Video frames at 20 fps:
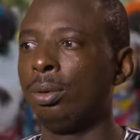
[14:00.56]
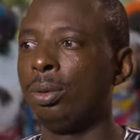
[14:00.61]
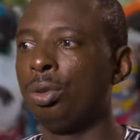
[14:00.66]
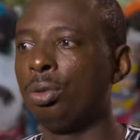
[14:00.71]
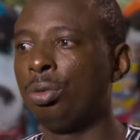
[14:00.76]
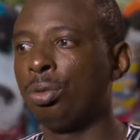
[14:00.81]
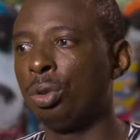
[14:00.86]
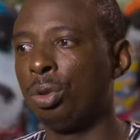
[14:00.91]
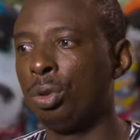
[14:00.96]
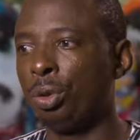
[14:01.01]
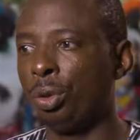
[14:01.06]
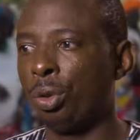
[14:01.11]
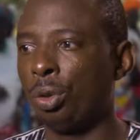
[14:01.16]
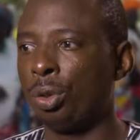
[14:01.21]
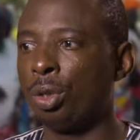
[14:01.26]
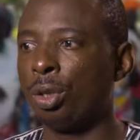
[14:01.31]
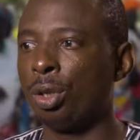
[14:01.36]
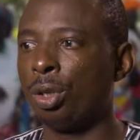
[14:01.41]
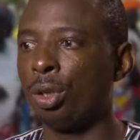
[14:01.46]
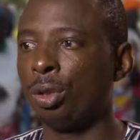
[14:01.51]
Within
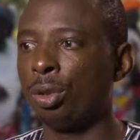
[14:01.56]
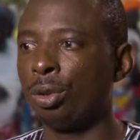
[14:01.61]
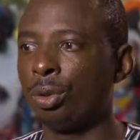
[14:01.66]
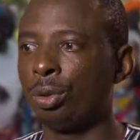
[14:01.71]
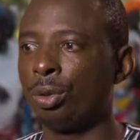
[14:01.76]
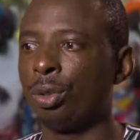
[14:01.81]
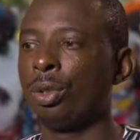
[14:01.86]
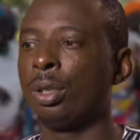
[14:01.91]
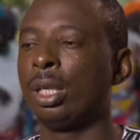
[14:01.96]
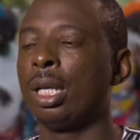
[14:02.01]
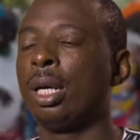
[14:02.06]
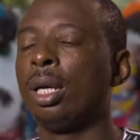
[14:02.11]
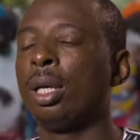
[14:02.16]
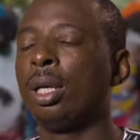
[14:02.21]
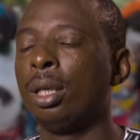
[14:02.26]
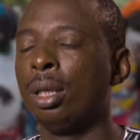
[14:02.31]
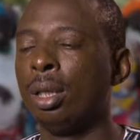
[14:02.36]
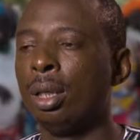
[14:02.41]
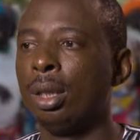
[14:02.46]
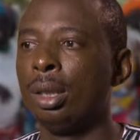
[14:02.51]
the RECOLTE
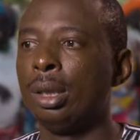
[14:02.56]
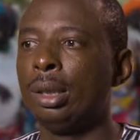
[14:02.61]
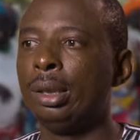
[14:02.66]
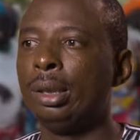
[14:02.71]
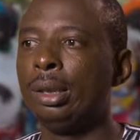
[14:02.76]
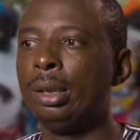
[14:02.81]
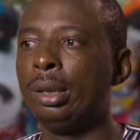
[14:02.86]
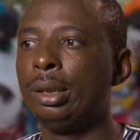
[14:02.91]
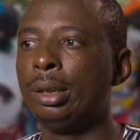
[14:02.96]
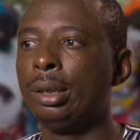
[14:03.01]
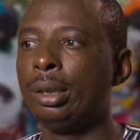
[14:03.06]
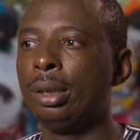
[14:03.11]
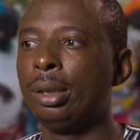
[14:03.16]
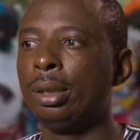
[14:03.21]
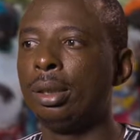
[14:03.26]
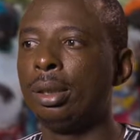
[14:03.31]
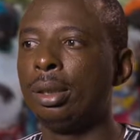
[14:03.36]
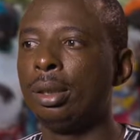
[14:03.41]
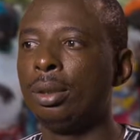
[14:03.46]
level of this project,